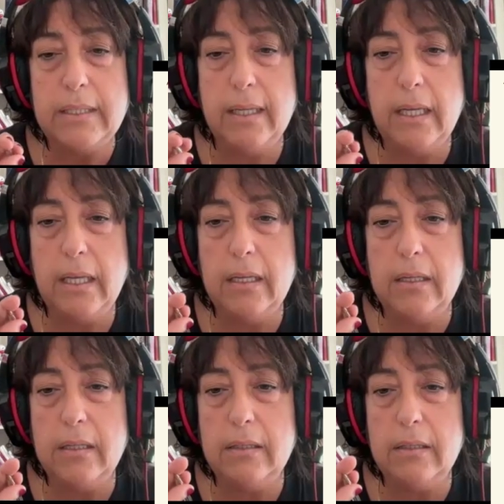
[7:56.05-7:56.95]
the
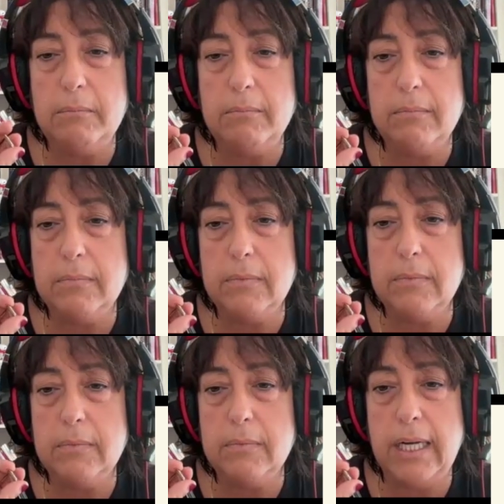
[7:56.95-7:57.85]

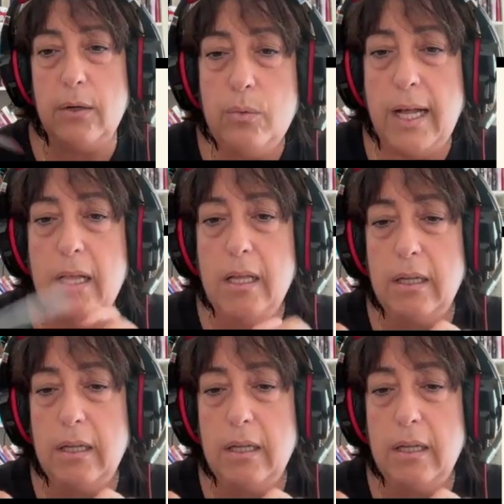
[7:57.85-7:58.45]
Gran Duca